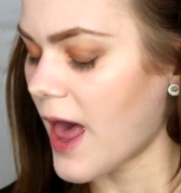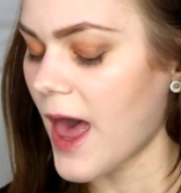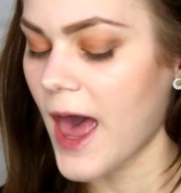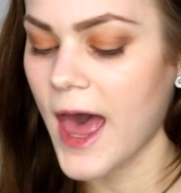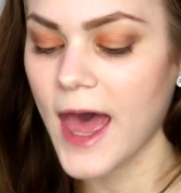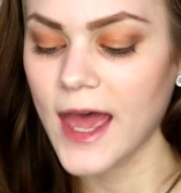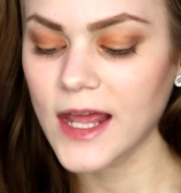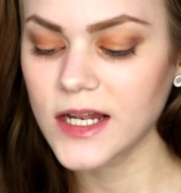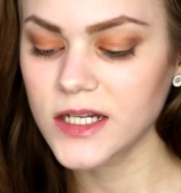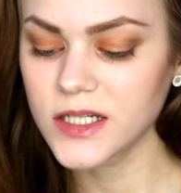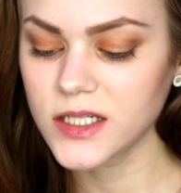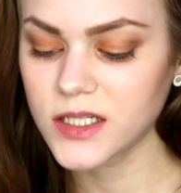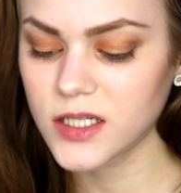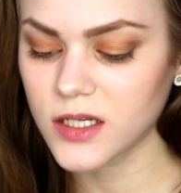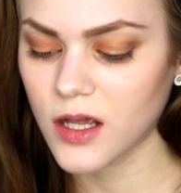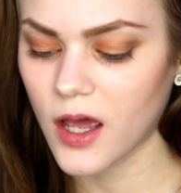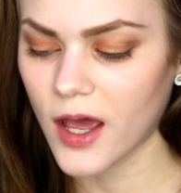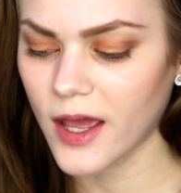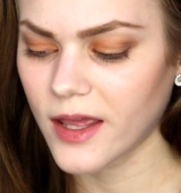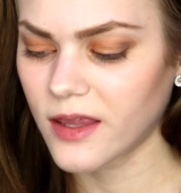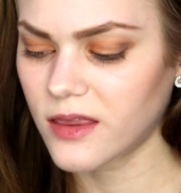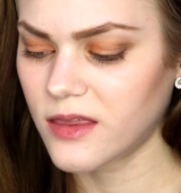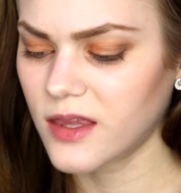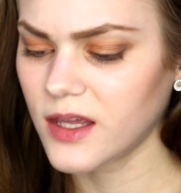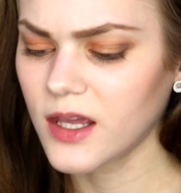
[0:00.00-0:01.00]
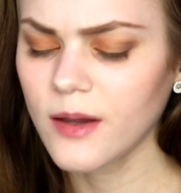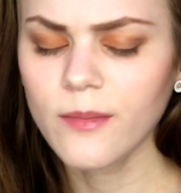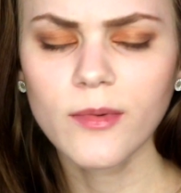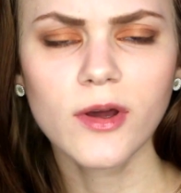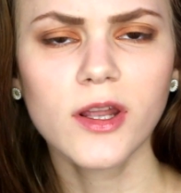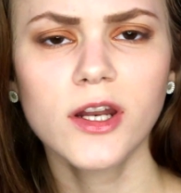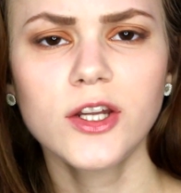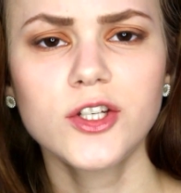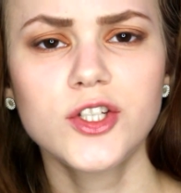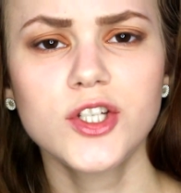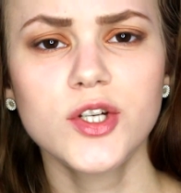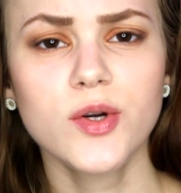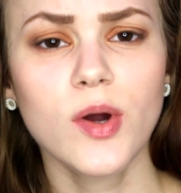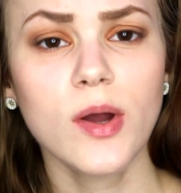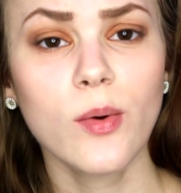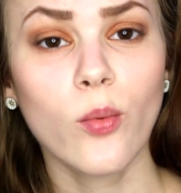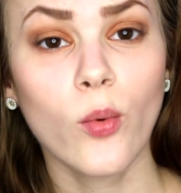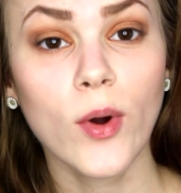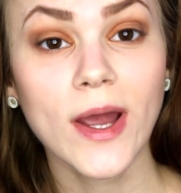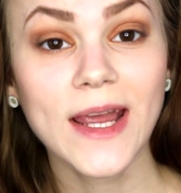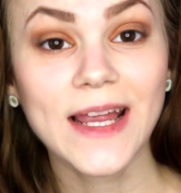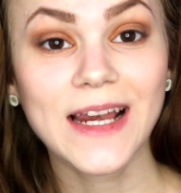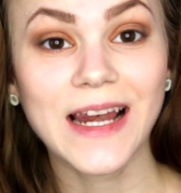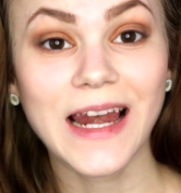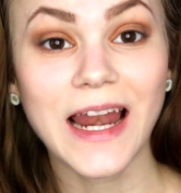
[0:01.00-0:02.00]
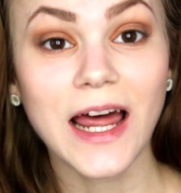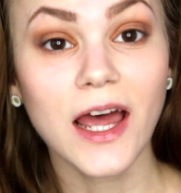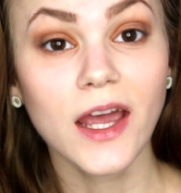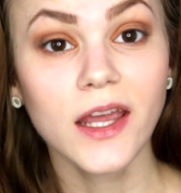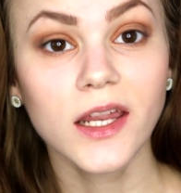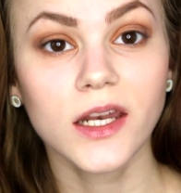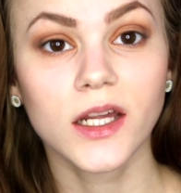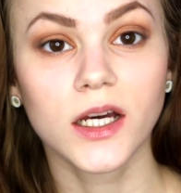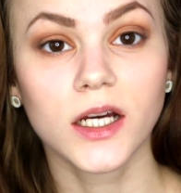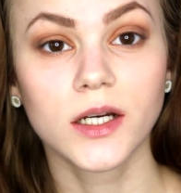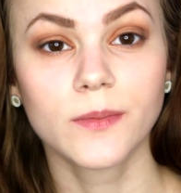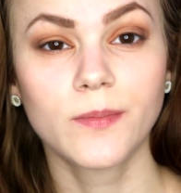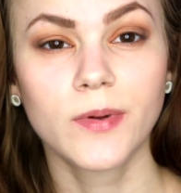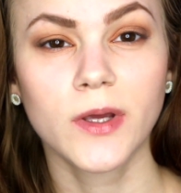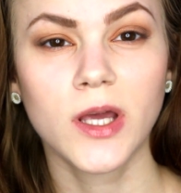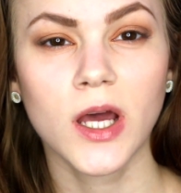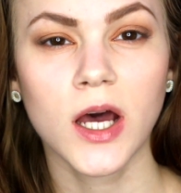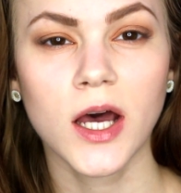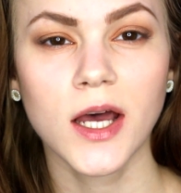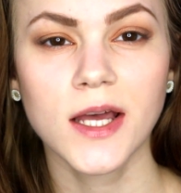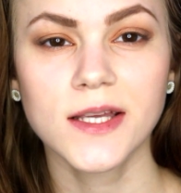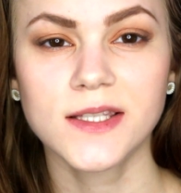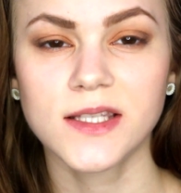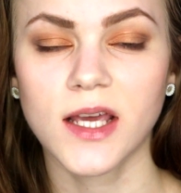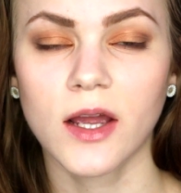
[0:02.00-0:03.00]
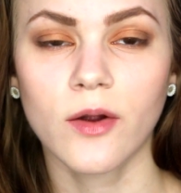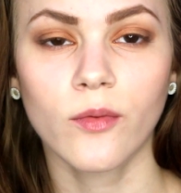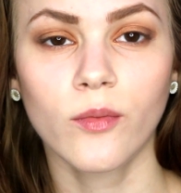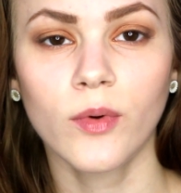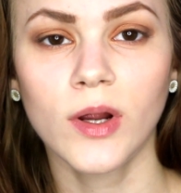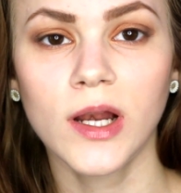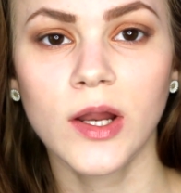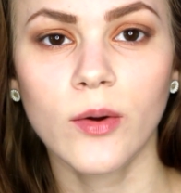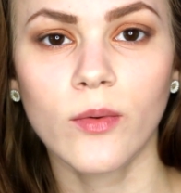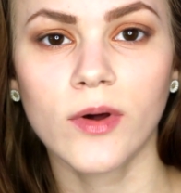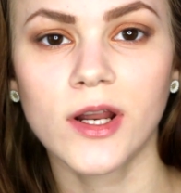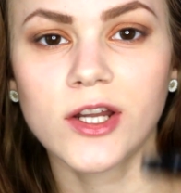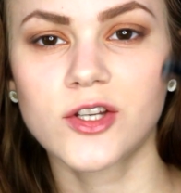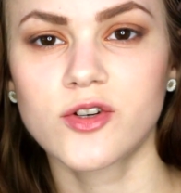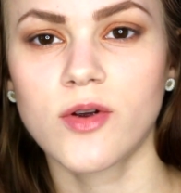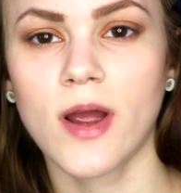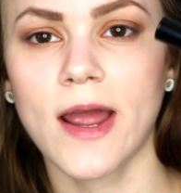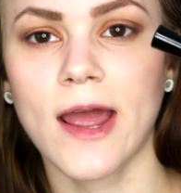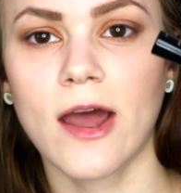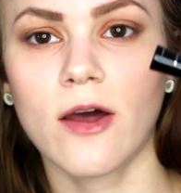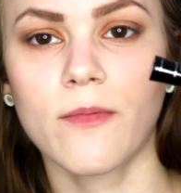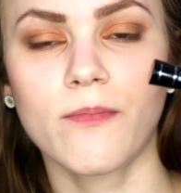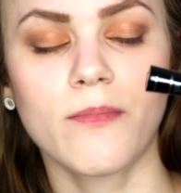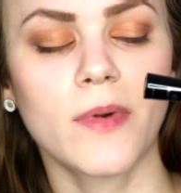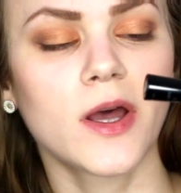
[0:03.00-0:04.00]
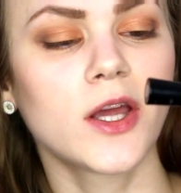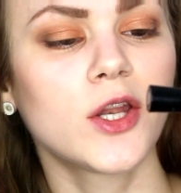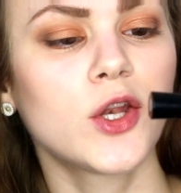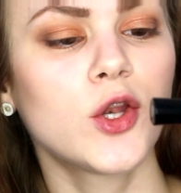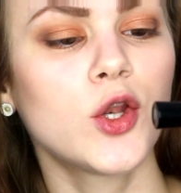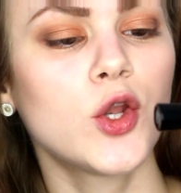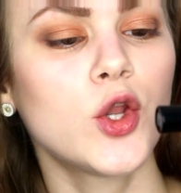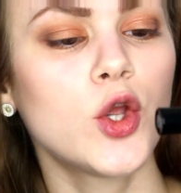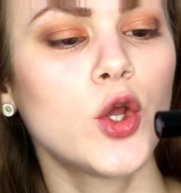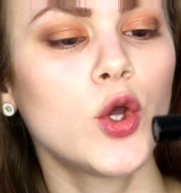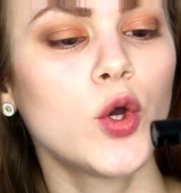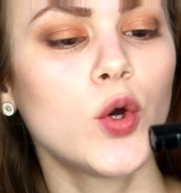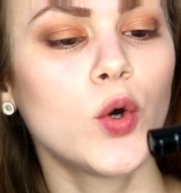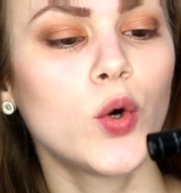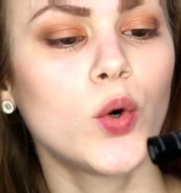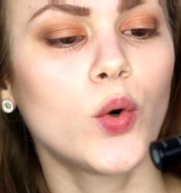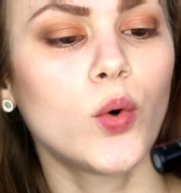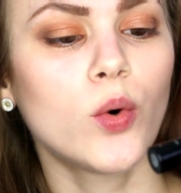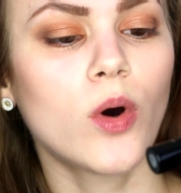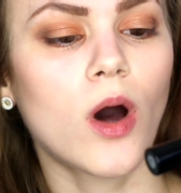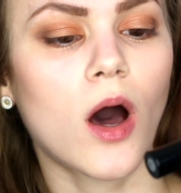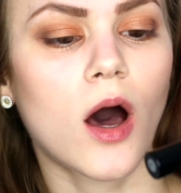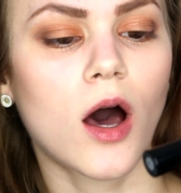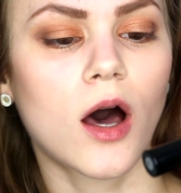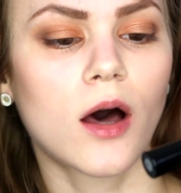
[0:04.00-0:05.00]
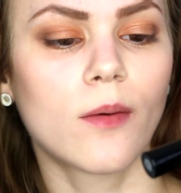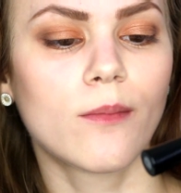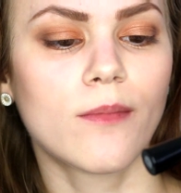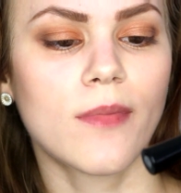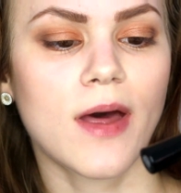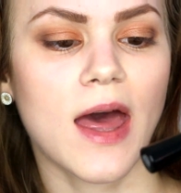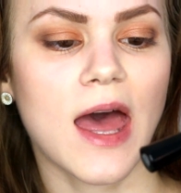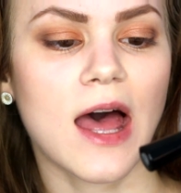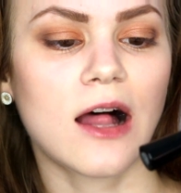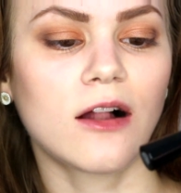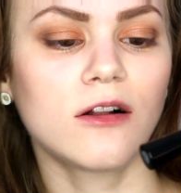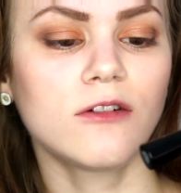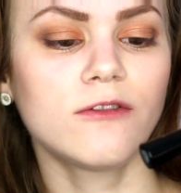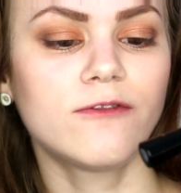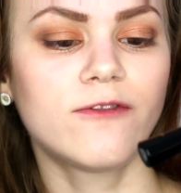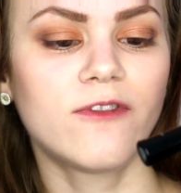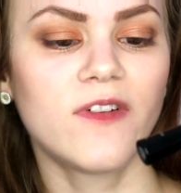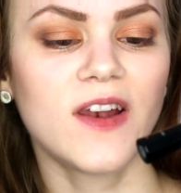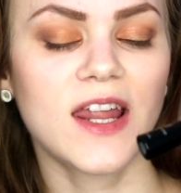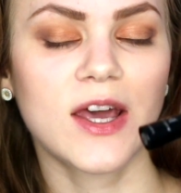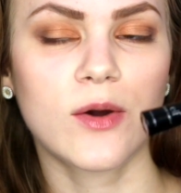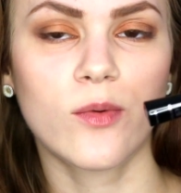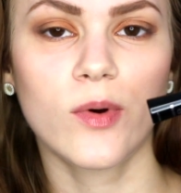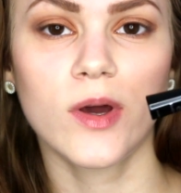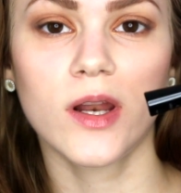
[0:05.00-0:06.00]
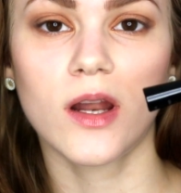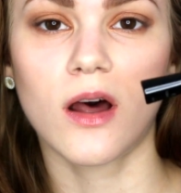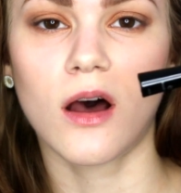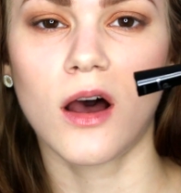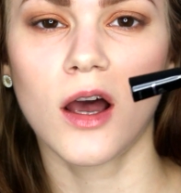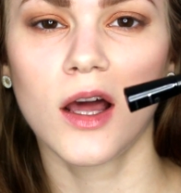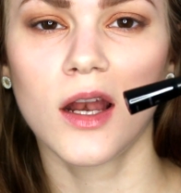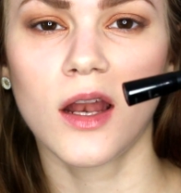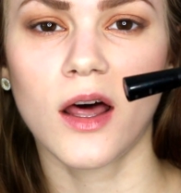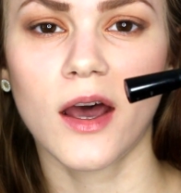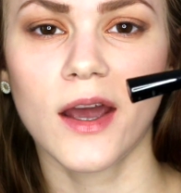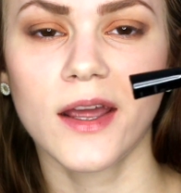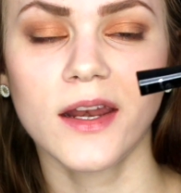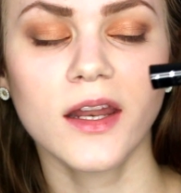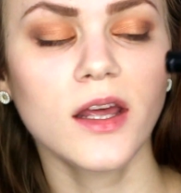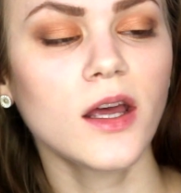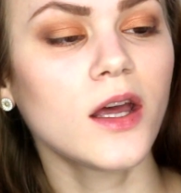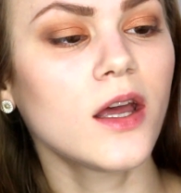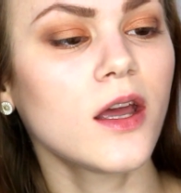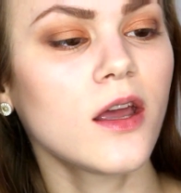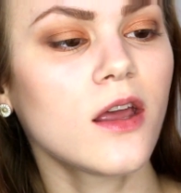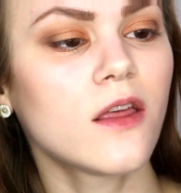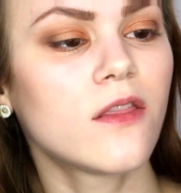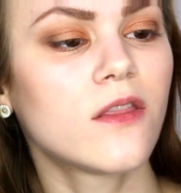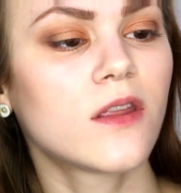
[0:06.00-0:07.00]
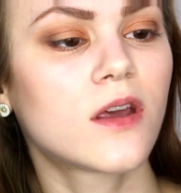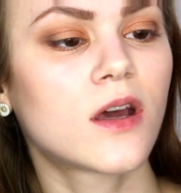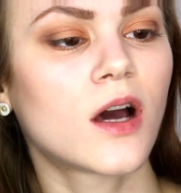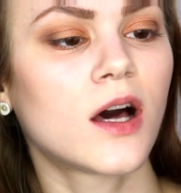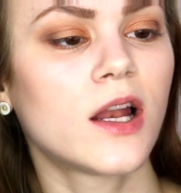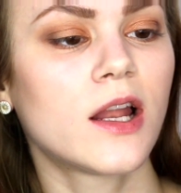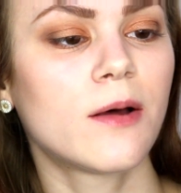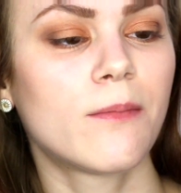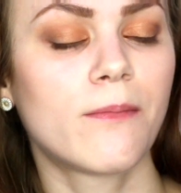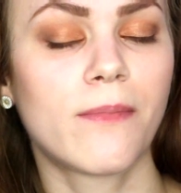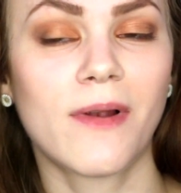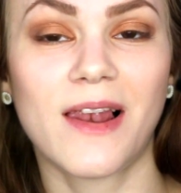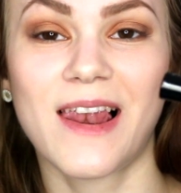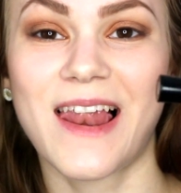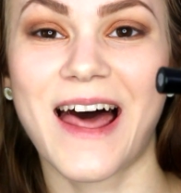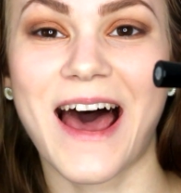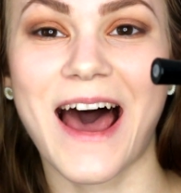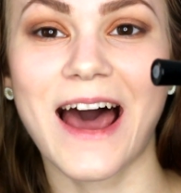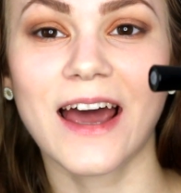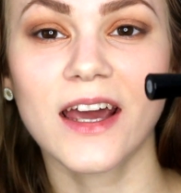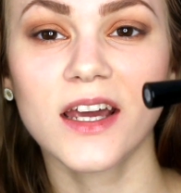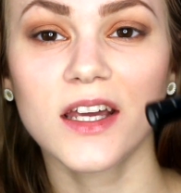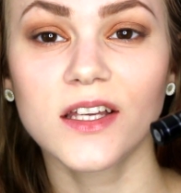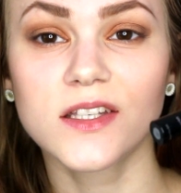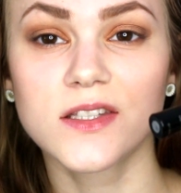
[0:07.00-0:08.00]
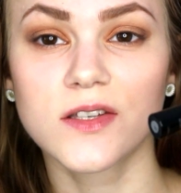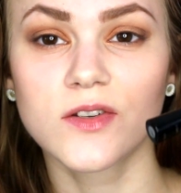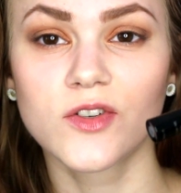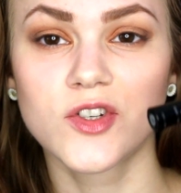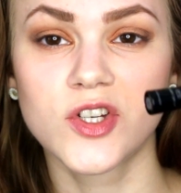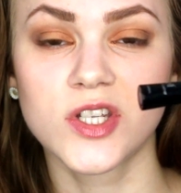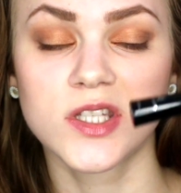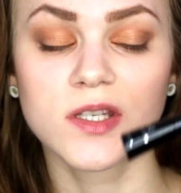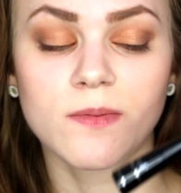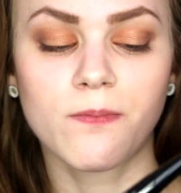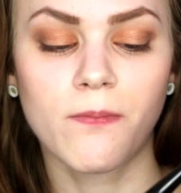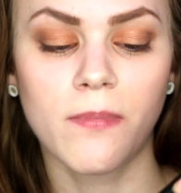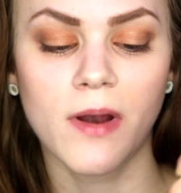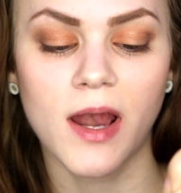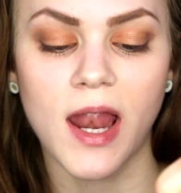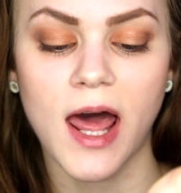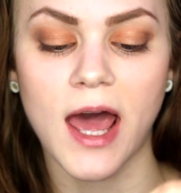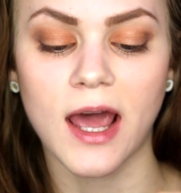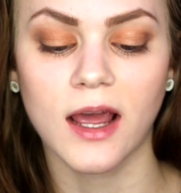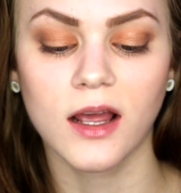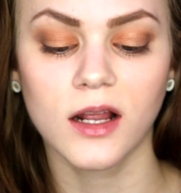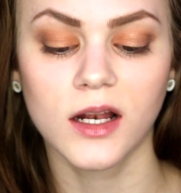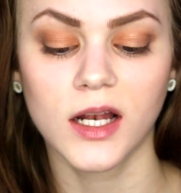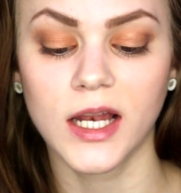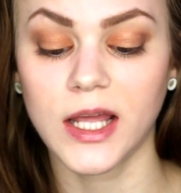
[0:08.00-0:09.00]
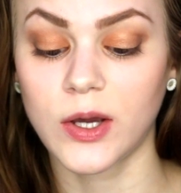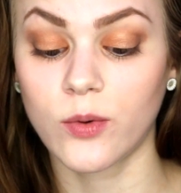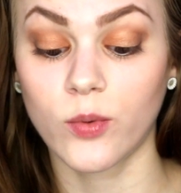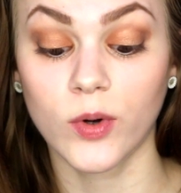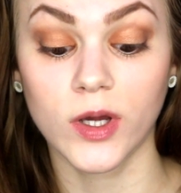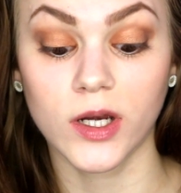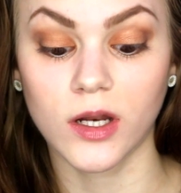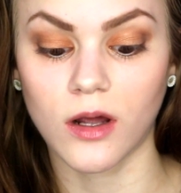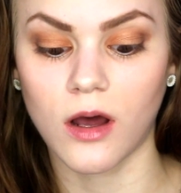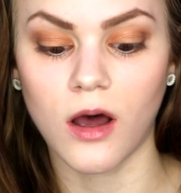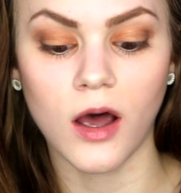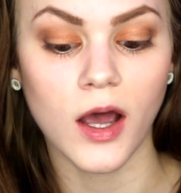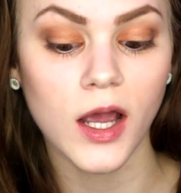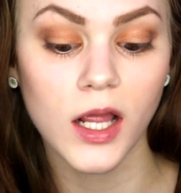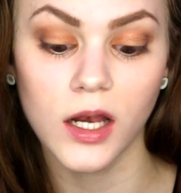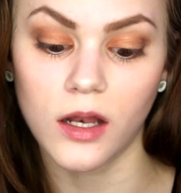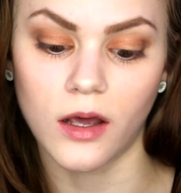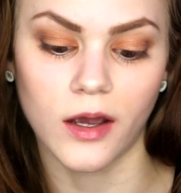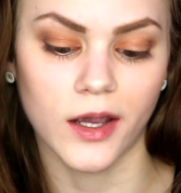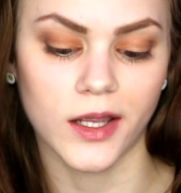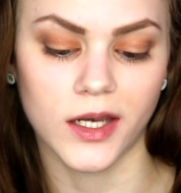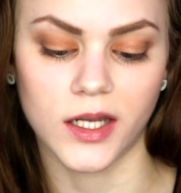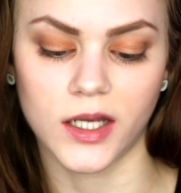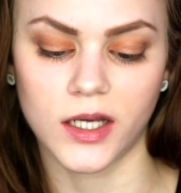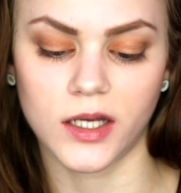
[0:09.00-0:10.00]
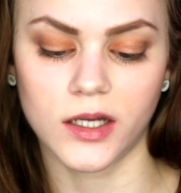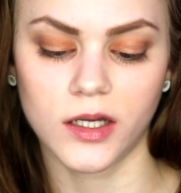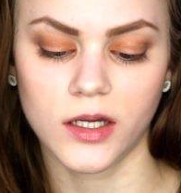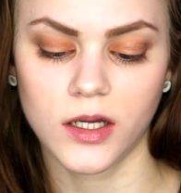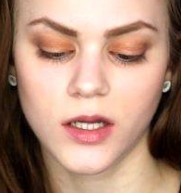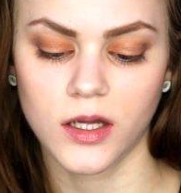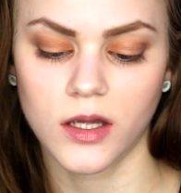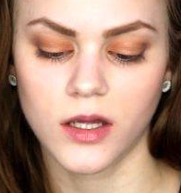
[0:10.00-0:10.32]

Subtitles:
And I think I'm gonna do a winged liner because I really want to try out my new e.l.f. liquid eyeliner in the color black. So she's a black liquid eyeliner.